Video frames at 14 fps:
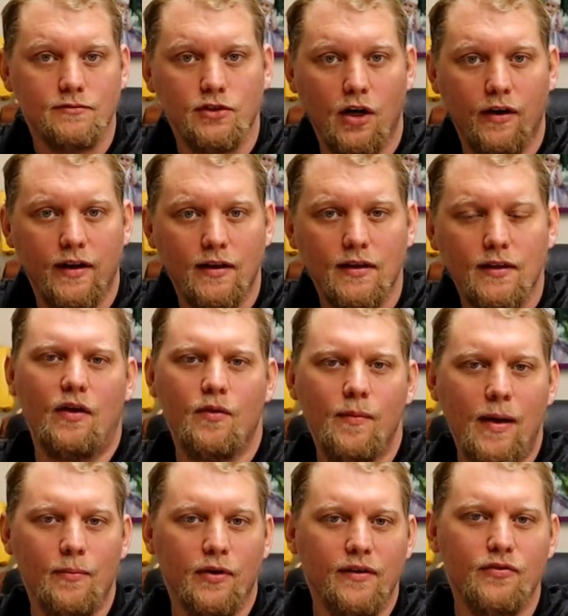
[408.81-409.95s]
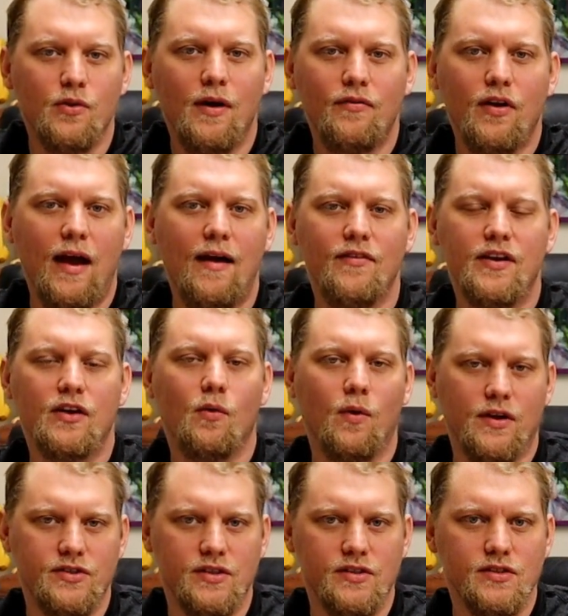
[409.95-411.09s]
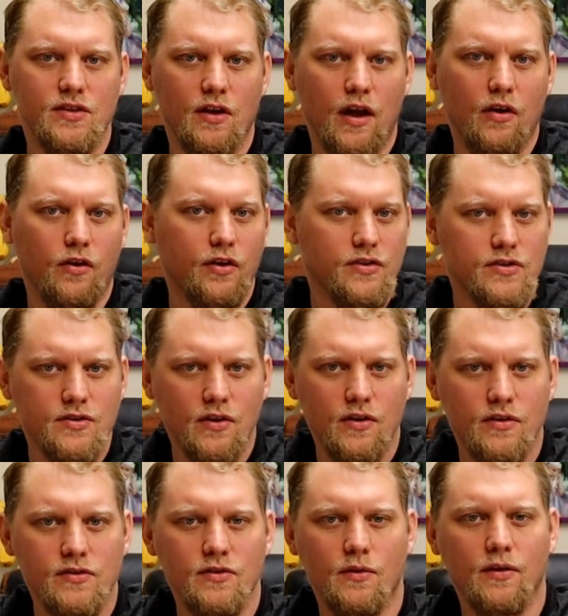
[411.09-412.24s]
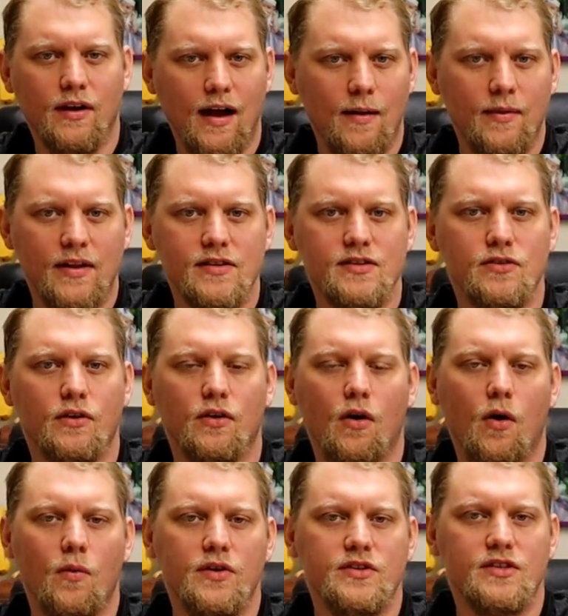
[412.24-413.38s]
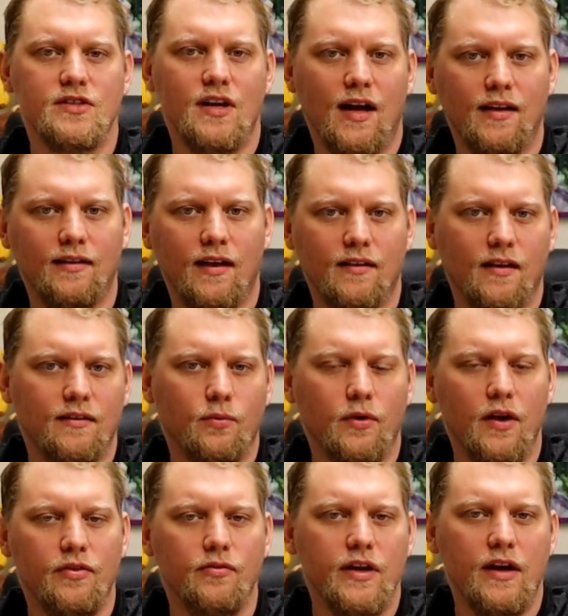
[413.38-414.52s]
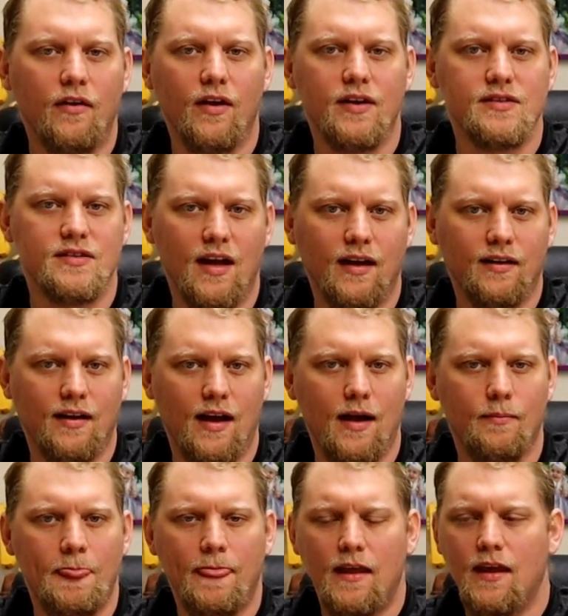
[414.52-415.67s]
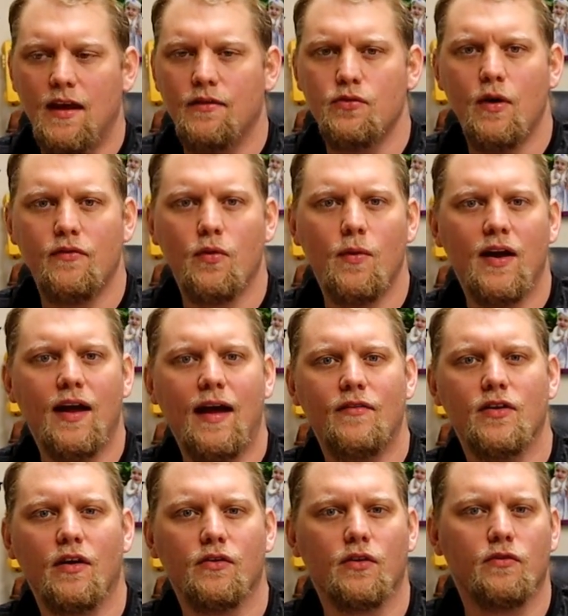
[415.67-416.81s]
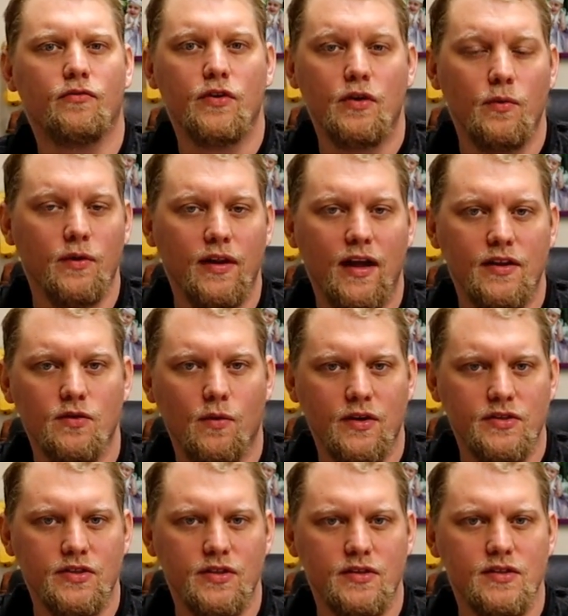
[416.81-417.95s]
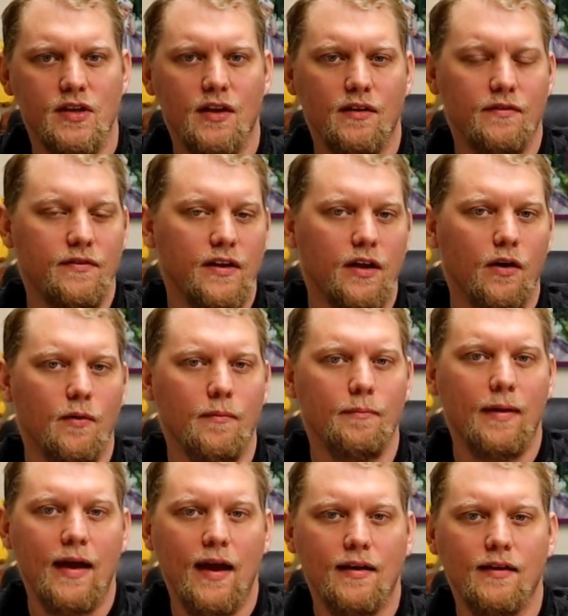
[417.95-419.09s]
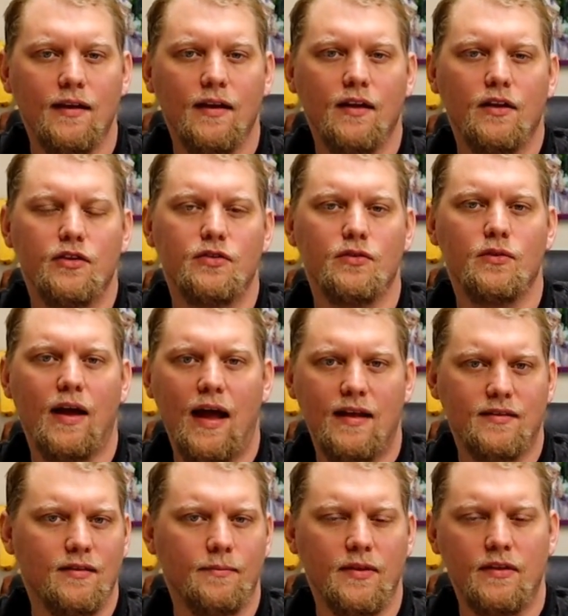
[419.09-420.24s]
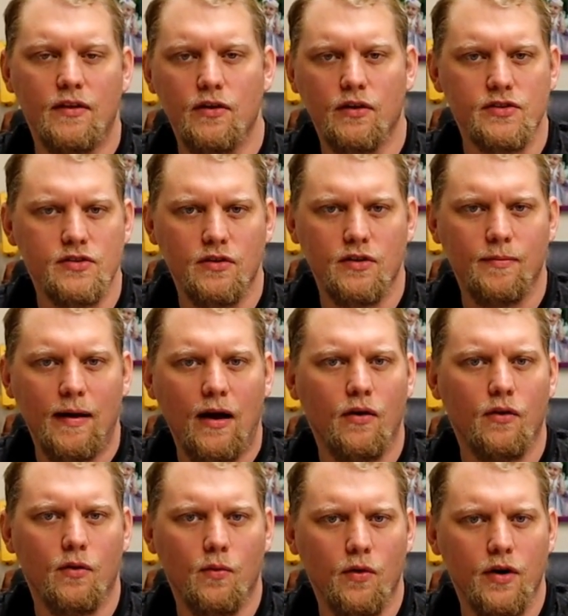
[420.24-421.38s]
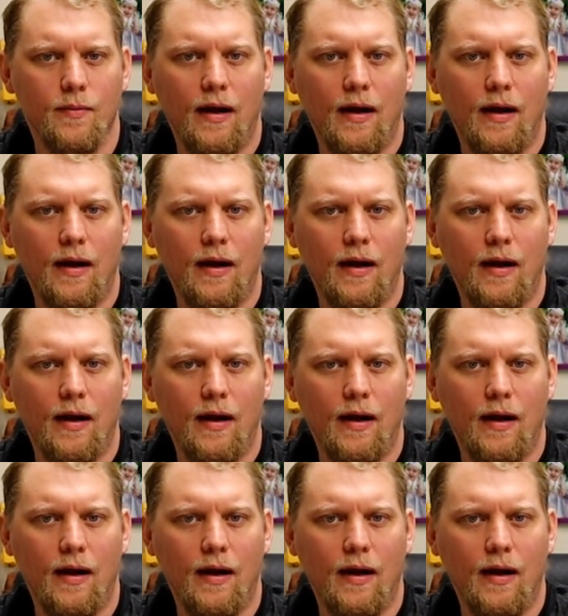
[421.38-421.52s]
Sorry. And remember, if you ever have any questions or concerns or comments, you can always just contact us. We're at 3drs.com. If you ever want to have another frequently asked questions video made to ask something that you're concerned about or worried